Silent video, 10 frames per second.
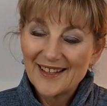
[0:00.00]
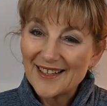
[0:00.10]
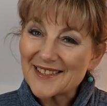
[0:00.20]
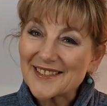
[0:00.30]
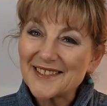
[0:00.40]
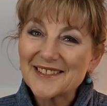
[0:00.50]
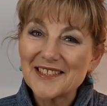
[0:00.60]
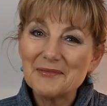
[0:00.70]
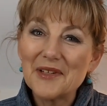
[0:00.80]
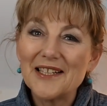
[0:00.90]
The
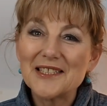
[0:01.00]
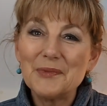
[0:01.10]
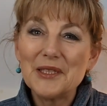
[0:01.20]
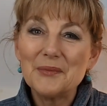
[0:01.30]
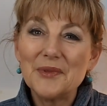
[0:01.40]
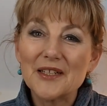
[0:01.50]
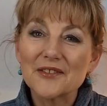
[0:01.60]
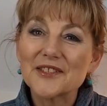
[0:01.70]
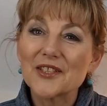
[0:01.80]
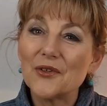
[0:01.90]
system has been
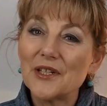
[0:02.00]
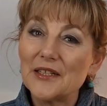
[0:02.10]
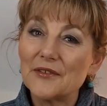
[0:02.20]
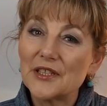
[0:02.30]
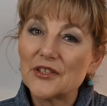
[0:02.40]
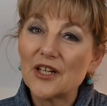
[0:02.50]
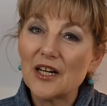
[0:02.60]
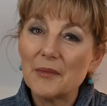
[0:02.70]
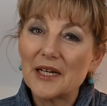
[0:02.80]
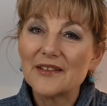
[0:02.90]
built so in
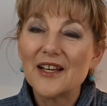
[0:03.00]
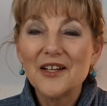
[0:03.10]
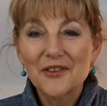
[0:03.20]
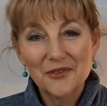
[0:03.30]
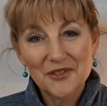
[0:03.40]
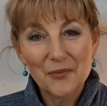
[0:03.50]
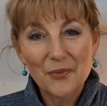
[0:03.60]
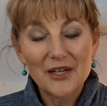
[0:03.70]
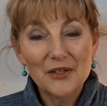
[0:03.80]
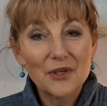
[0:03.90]
retirement, those
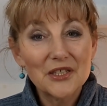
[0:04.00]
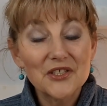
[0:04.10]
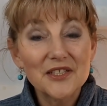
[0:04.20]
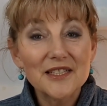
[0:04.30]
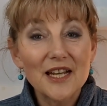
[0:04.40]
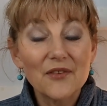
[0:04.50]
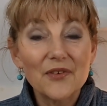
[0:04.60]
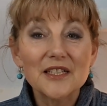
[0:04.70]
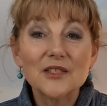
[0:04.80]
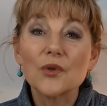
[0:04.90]
superannuation
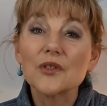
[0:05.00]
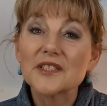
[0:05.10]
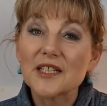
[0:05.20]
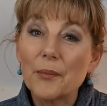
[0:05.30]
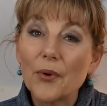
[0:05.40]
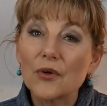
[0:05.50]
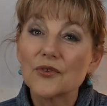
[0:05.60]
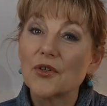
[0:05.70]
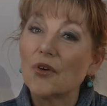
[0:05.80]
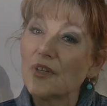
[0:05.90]
savings will
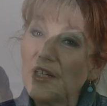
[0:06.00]
support your